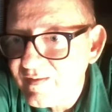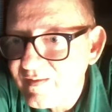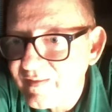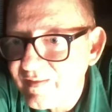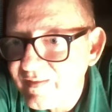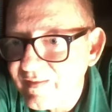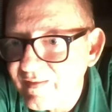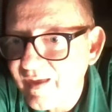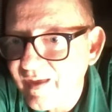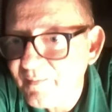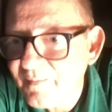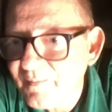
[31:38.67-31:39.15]

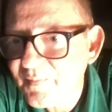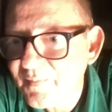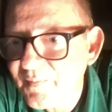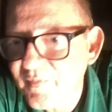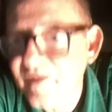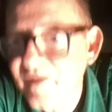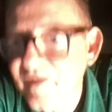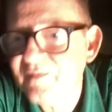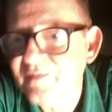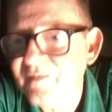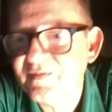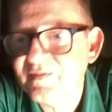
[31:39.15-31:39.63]
that
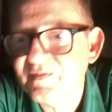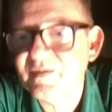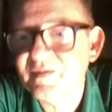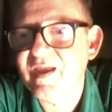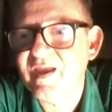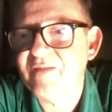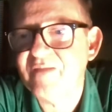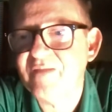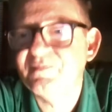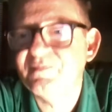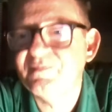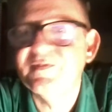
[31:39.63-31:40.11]
well,
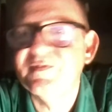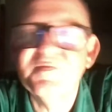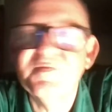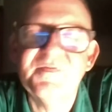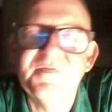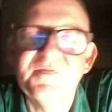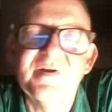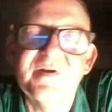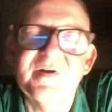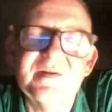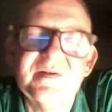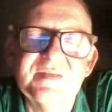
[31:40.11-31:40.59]
yeah, New
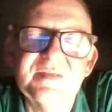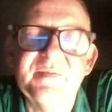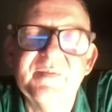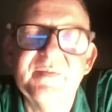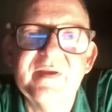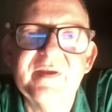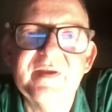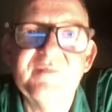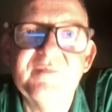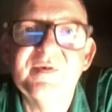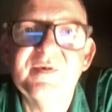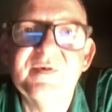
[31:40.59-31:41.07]
Fair.
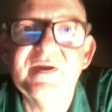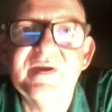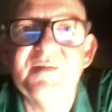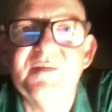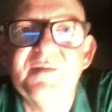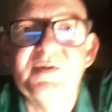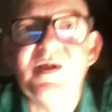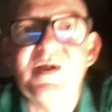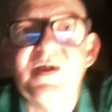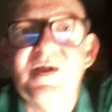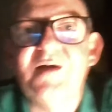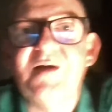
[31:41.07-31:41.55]
Somebody would come
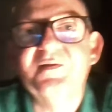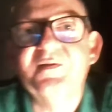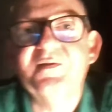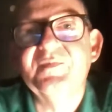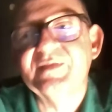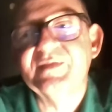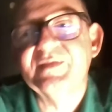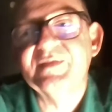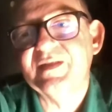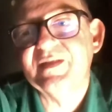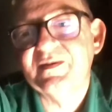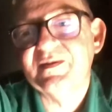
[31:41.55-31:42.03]
along that
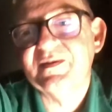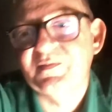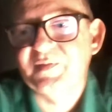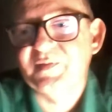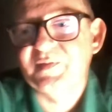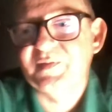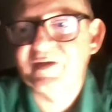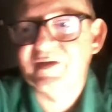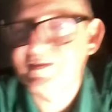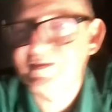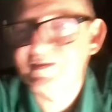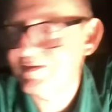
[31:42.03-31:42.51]
was an
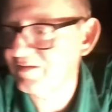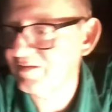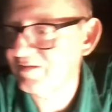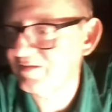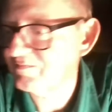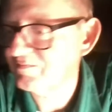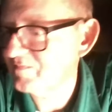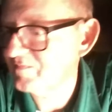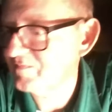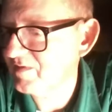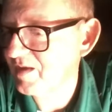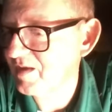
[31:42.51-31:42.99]
independent. That
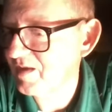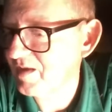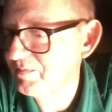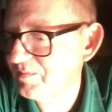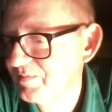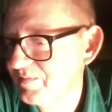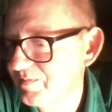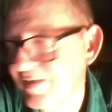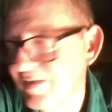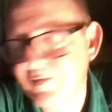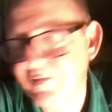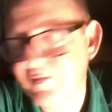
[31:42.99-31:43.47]
yep,
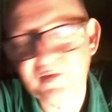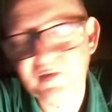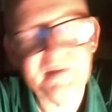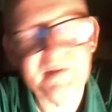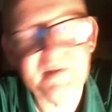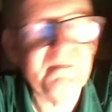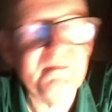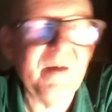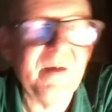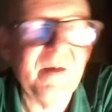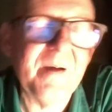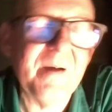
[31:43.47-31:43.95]
they would.